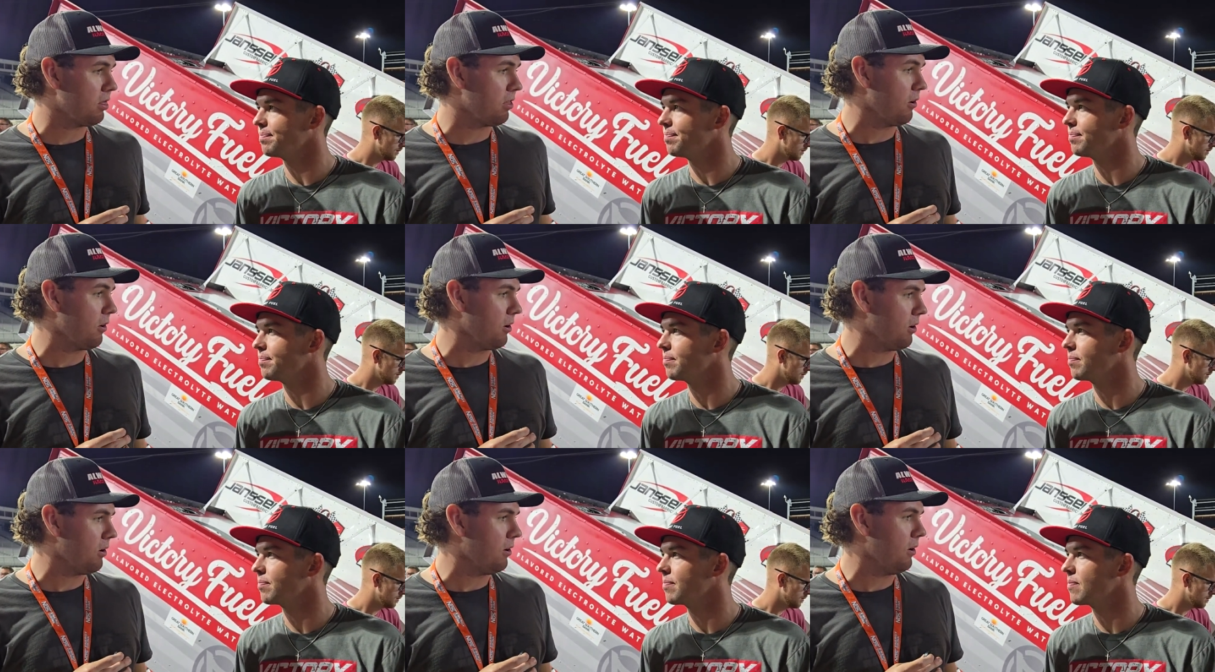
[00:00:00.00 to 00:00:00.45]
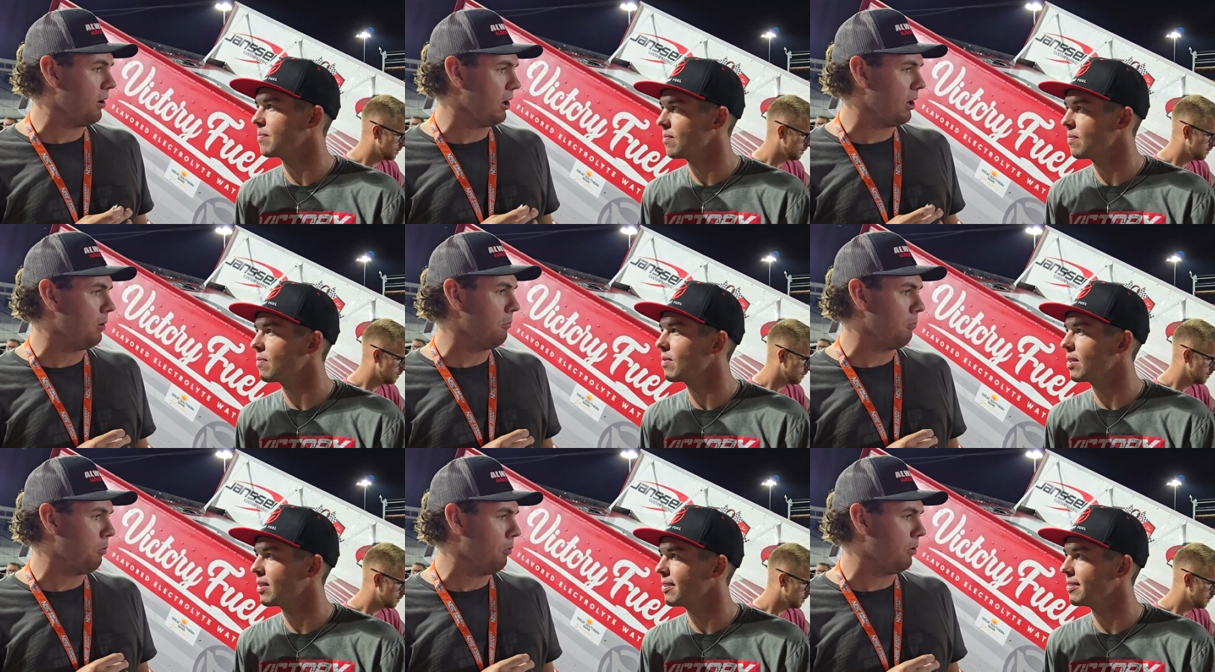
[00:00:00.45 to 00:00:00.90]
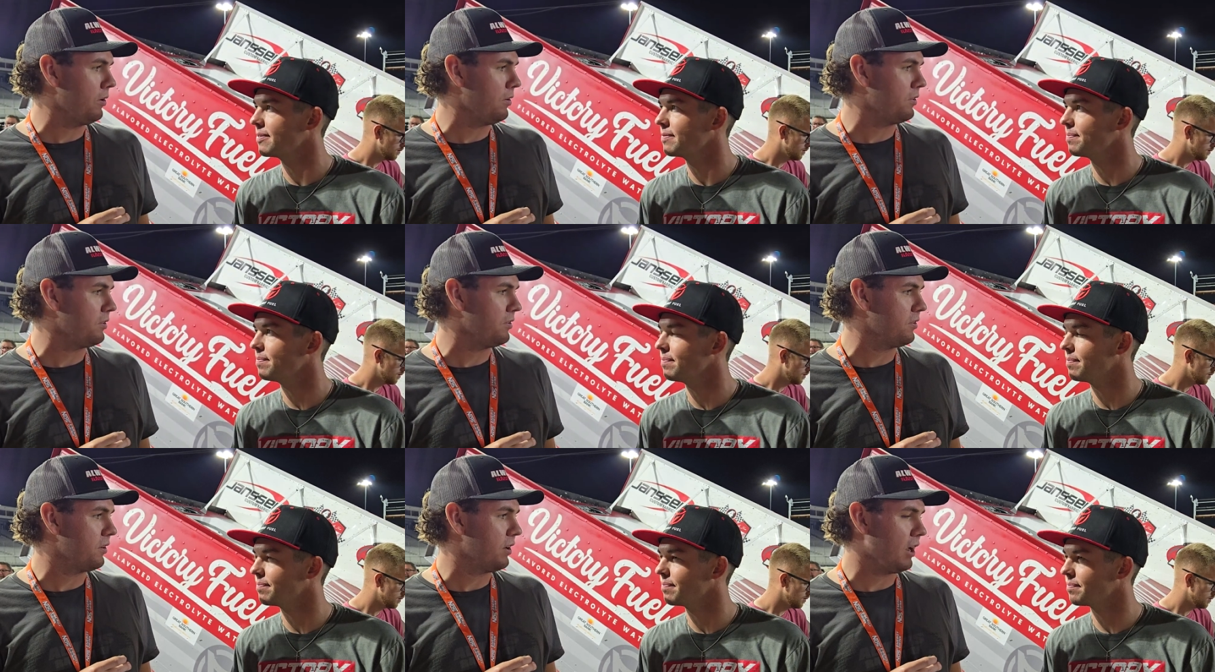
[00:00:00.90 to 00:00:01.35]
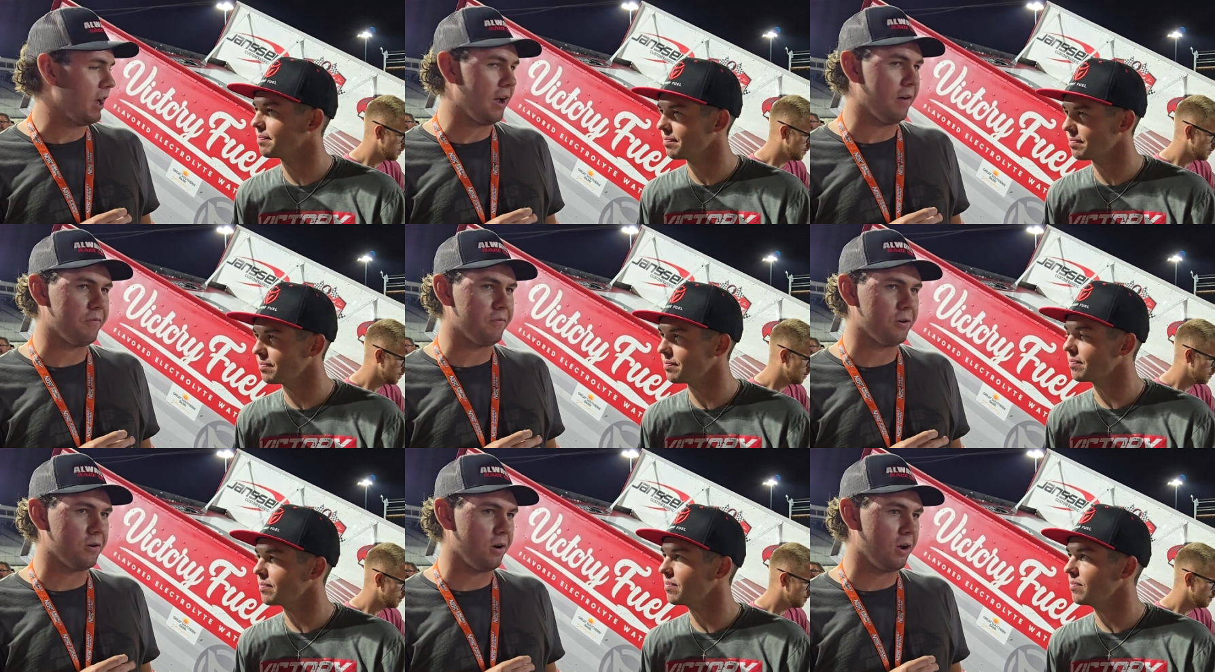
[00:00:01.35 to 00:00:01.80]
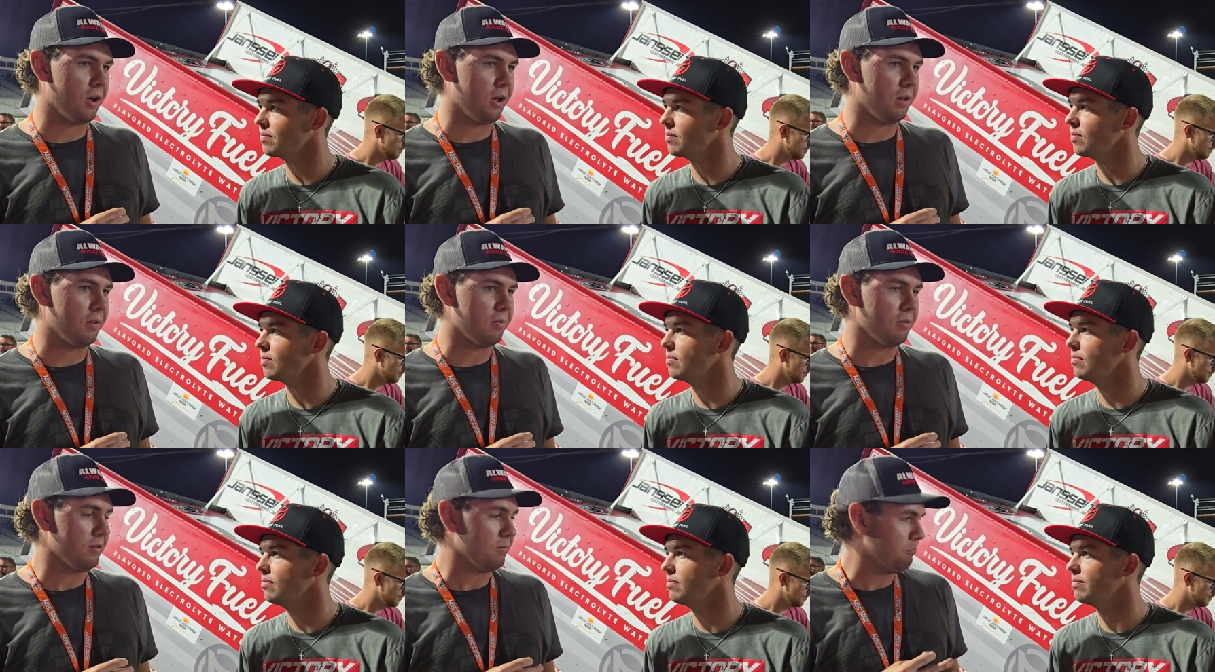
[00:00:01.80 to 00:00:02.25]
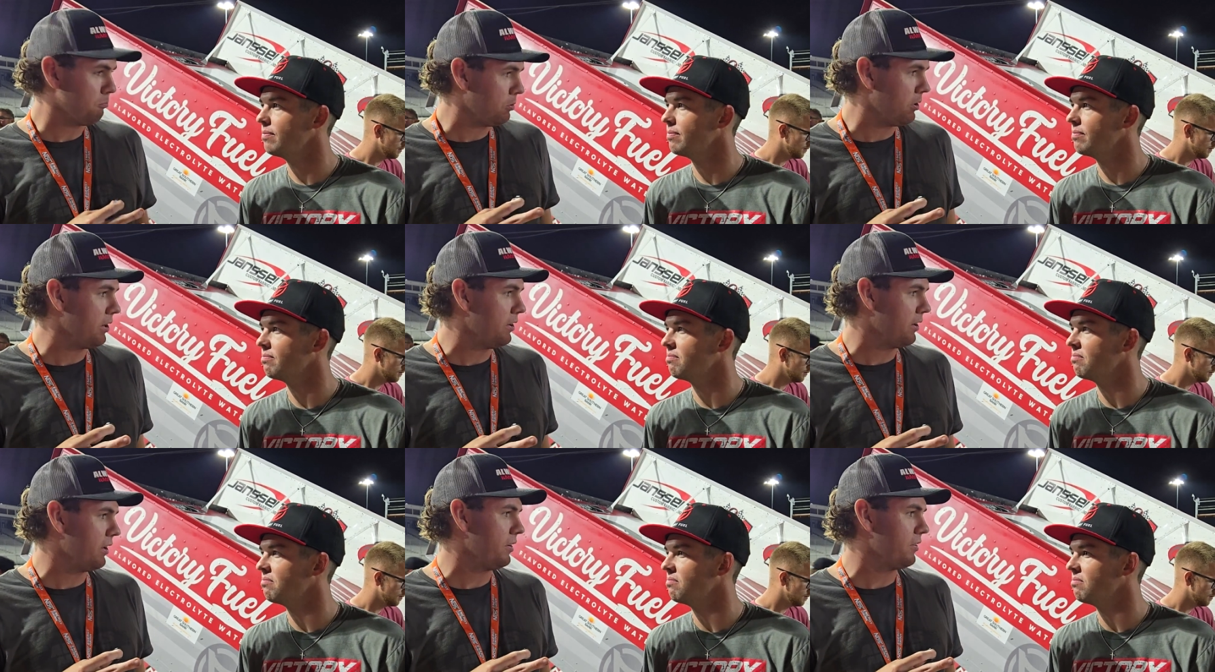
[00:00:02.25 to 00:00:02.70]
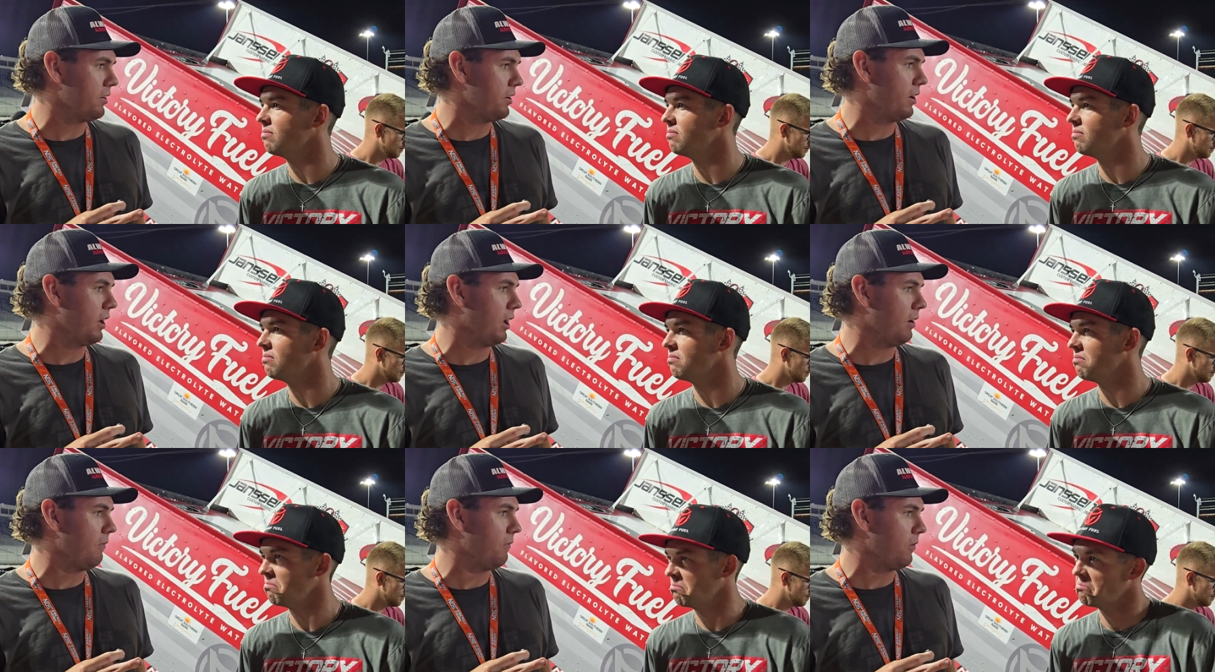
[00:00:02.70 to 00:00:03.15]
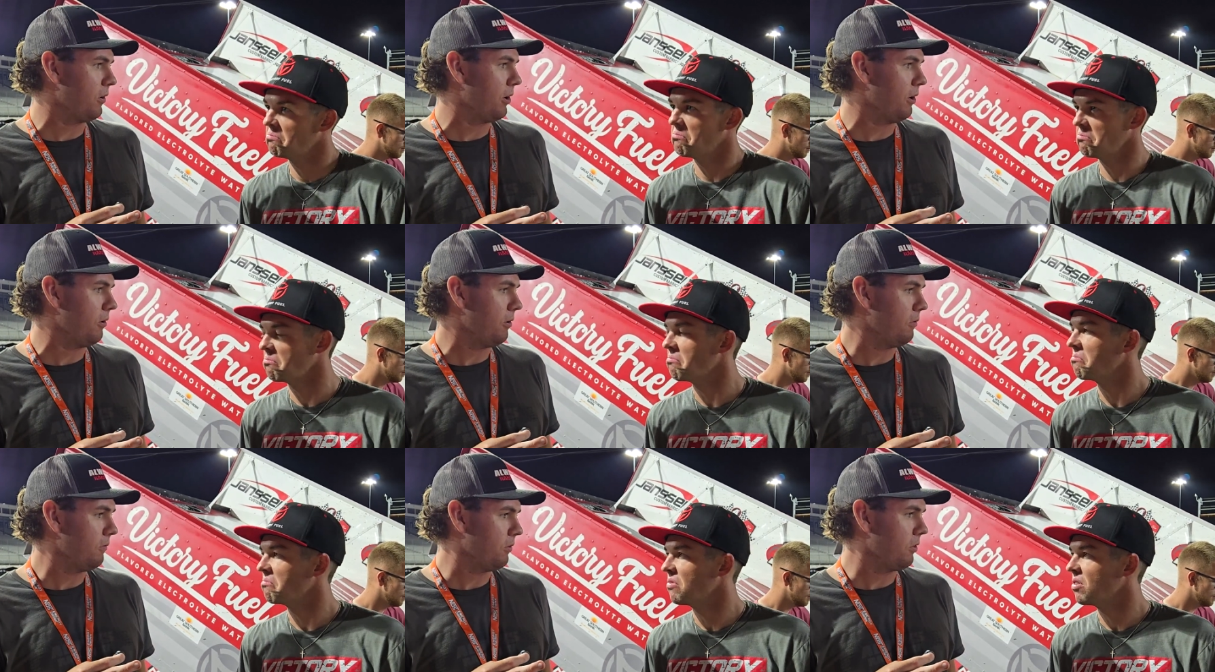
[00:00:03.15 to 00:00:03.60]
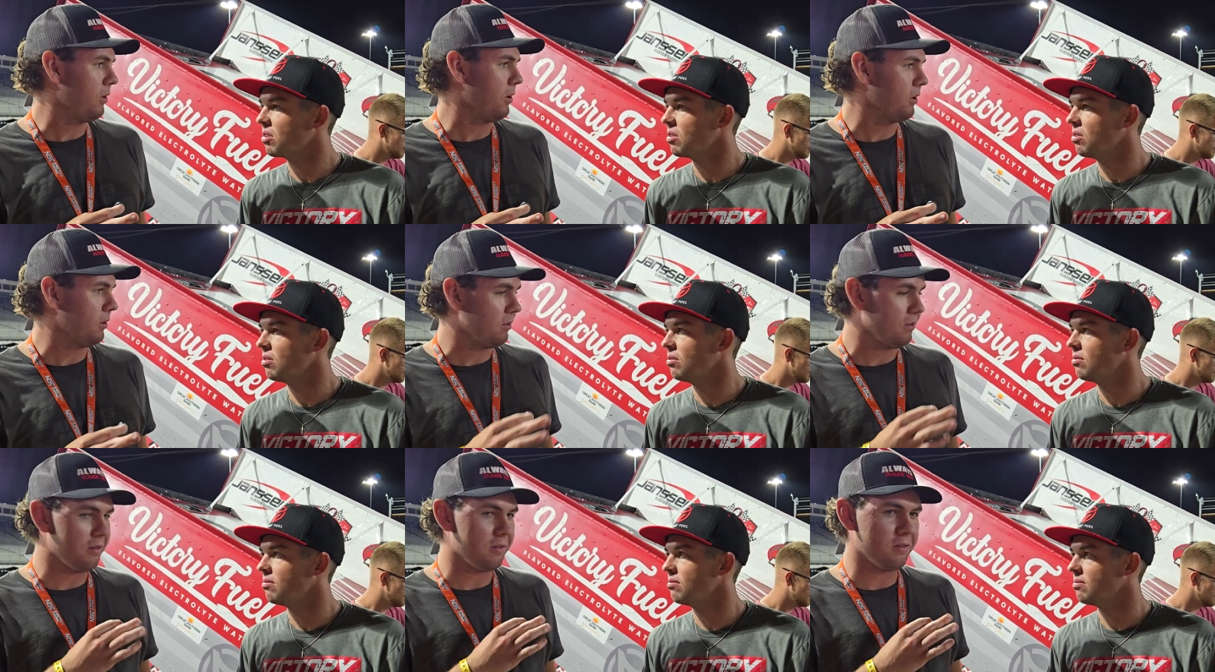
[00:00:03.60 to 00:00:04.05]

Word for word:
Speaker 1: 3rd in points after a pretty decent night for you for the